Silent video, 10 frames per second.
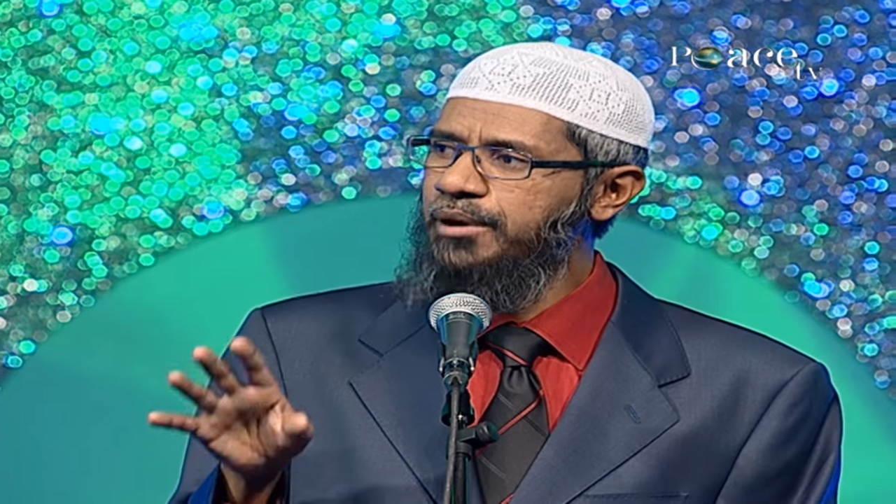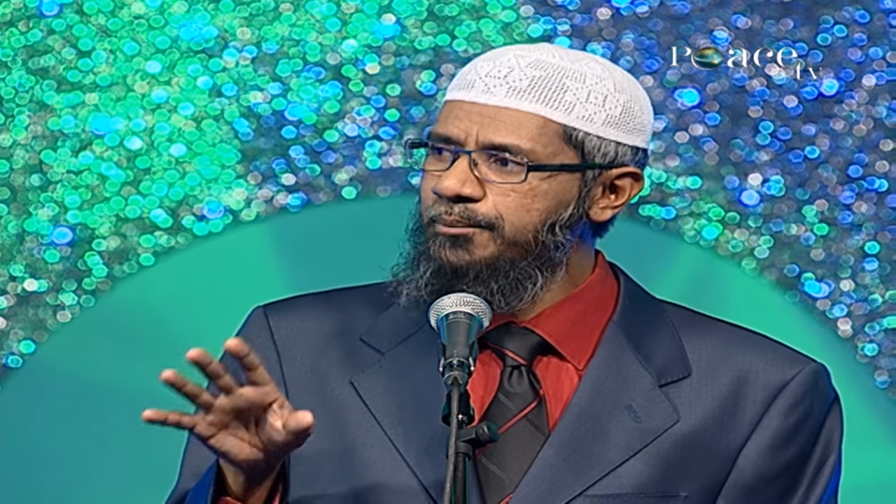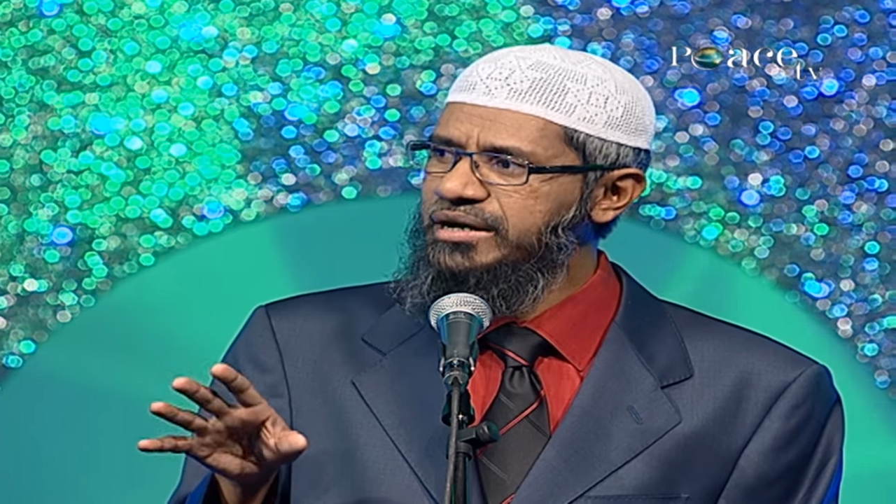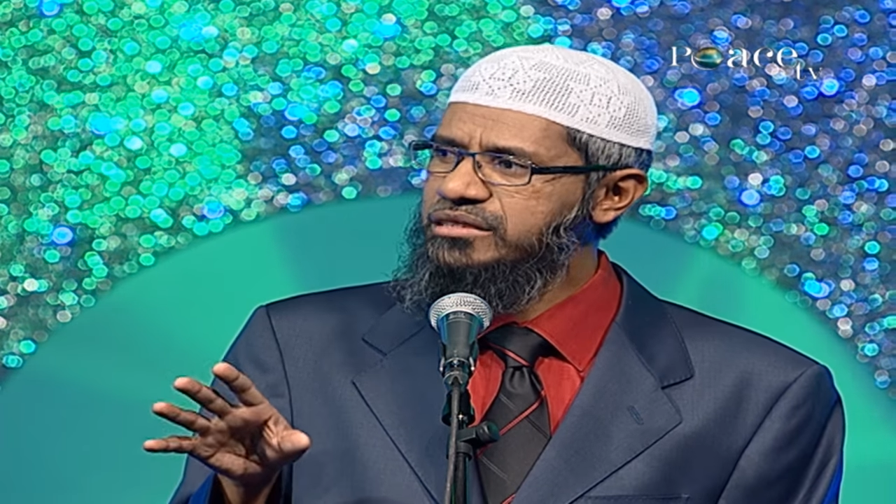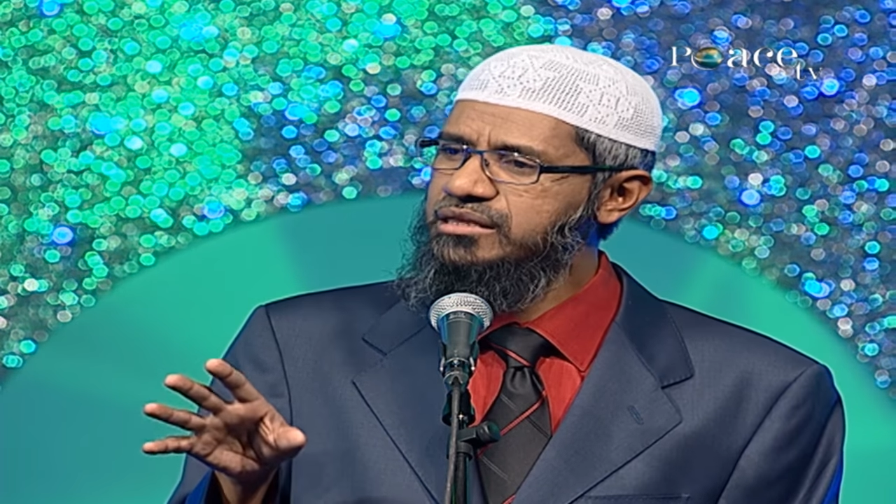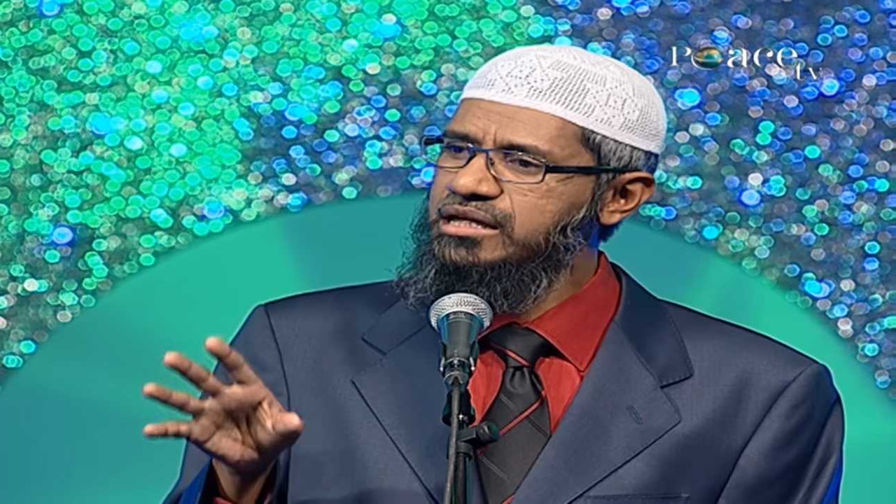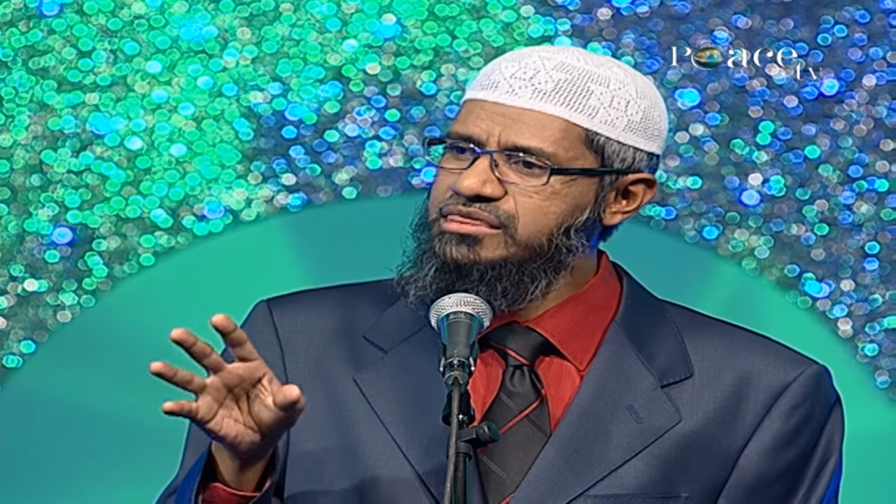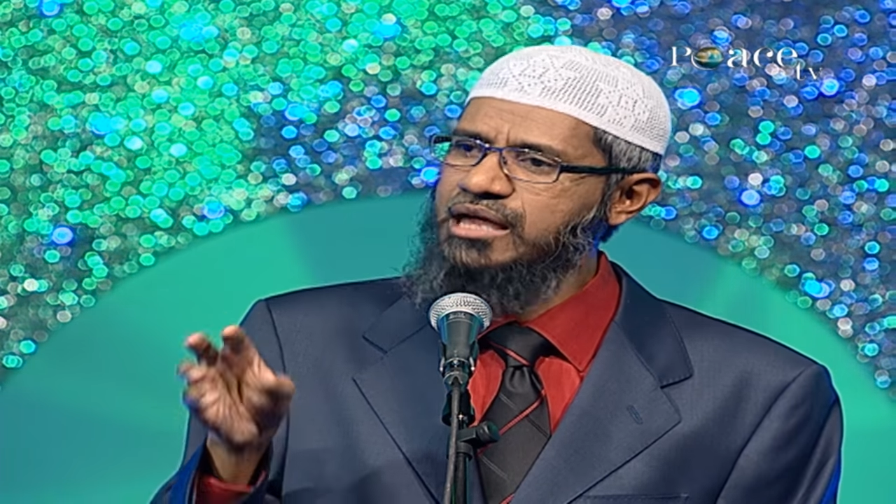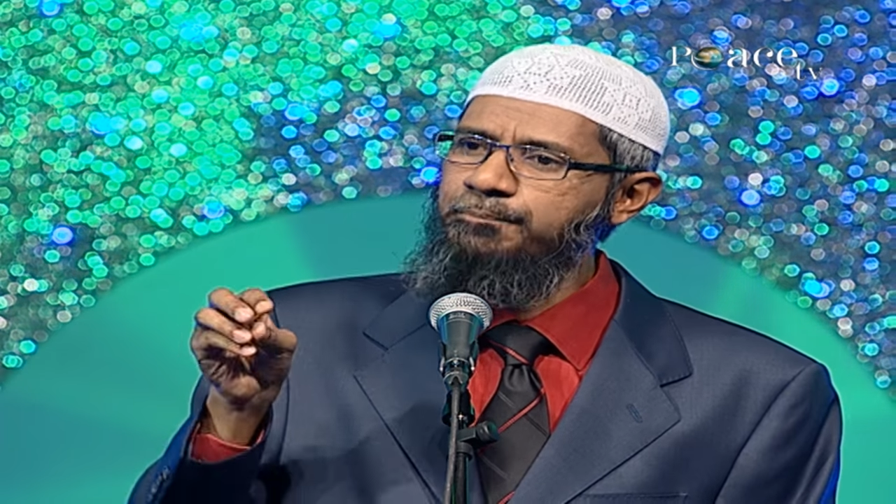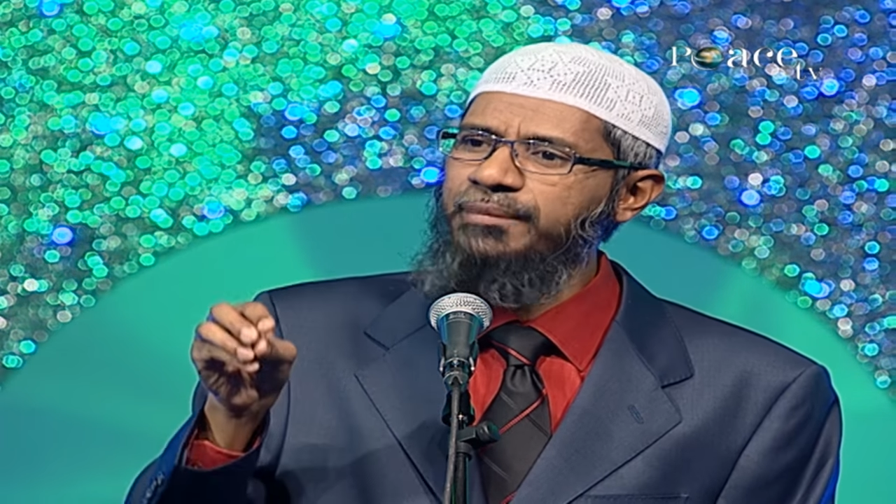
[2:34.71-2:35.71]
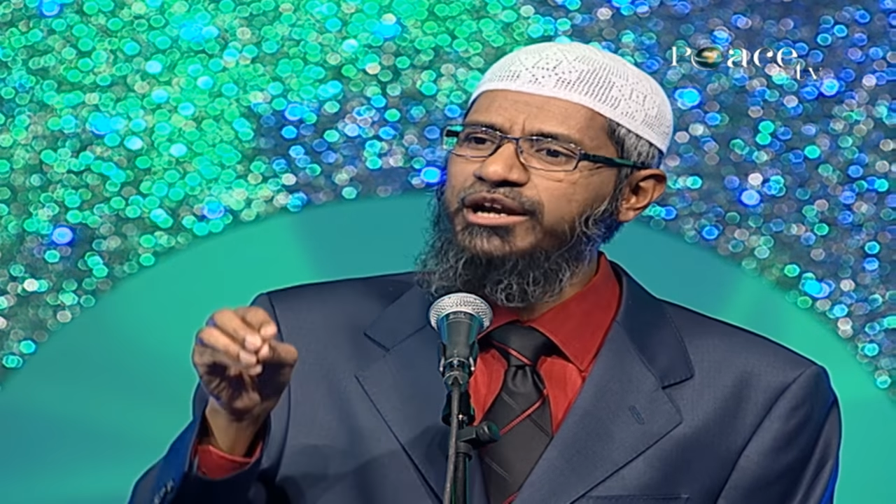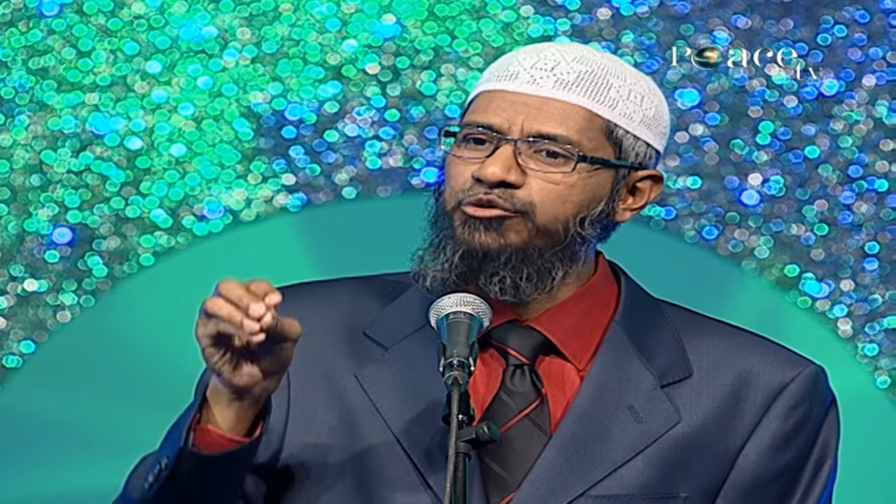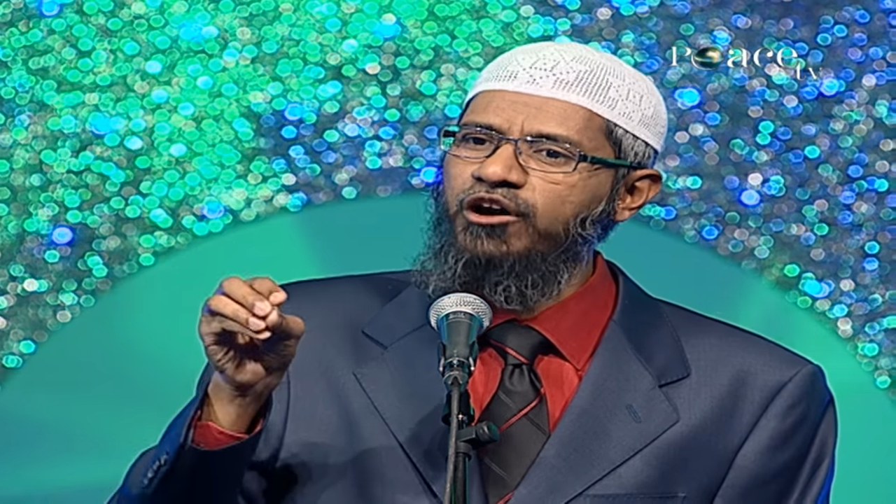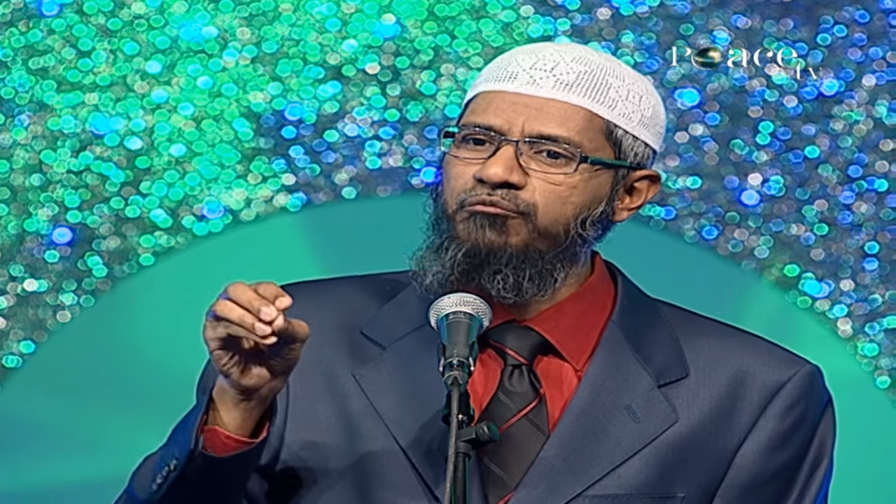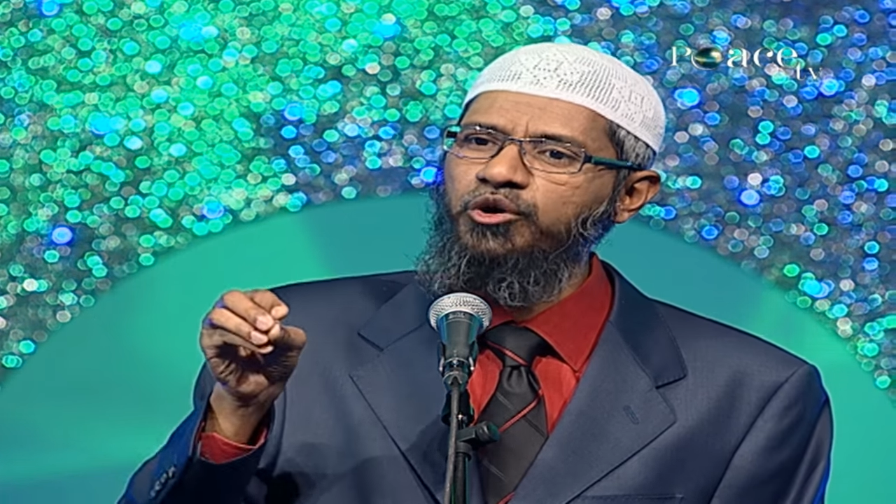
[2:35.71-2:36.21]
permits some
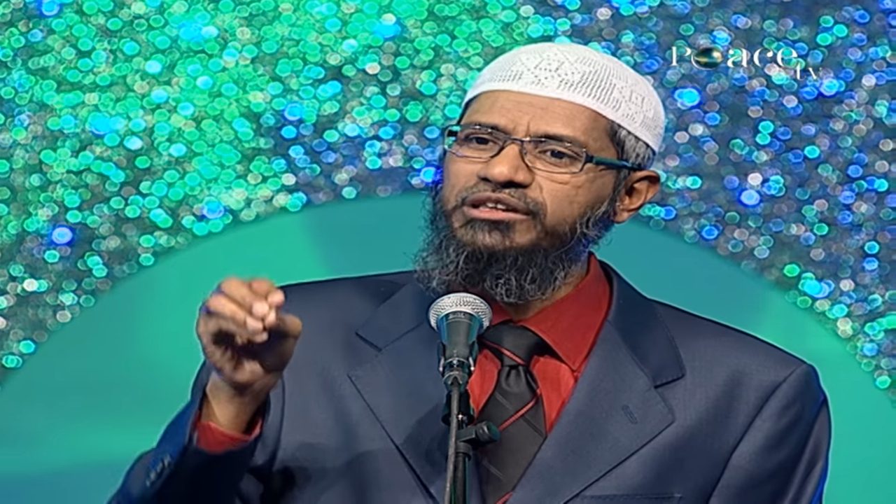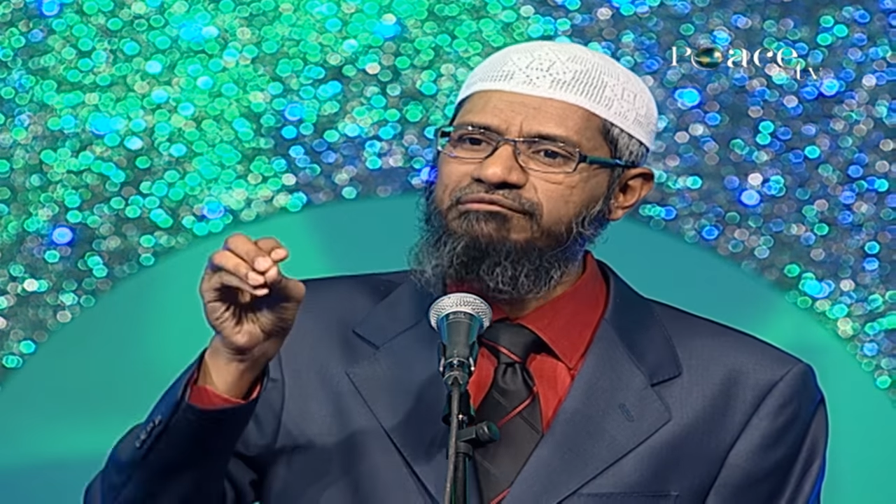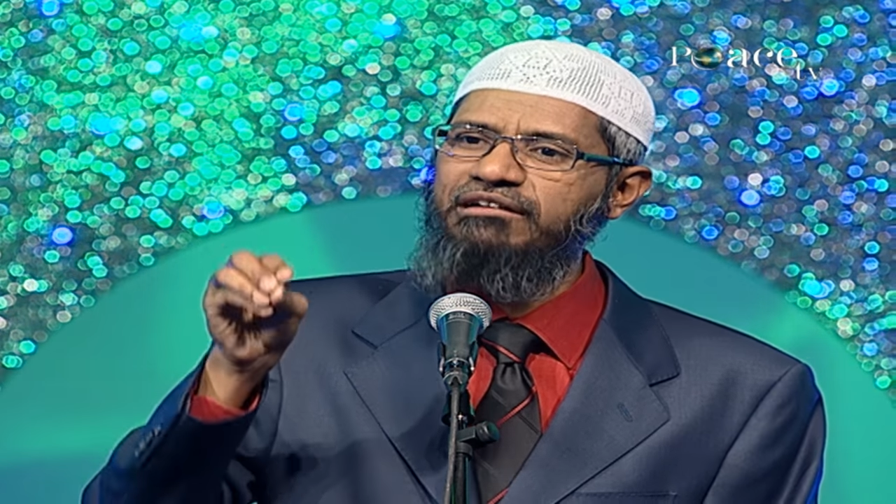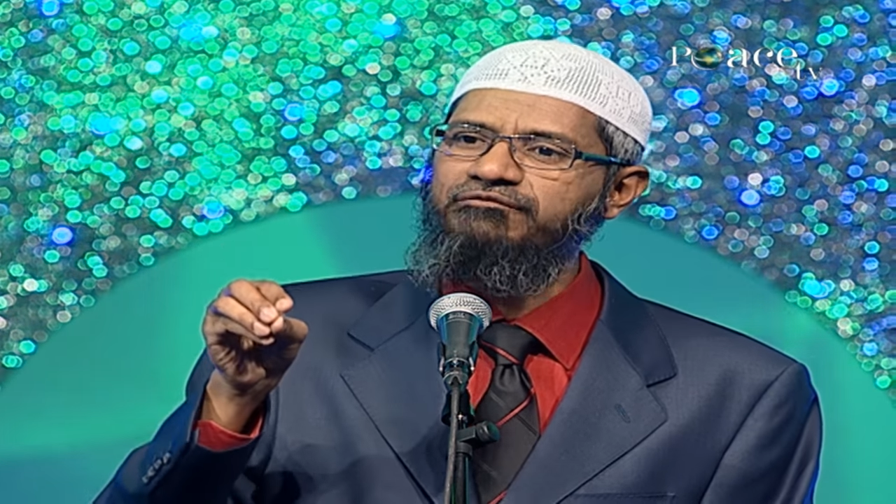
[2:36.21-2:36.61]
men to have more than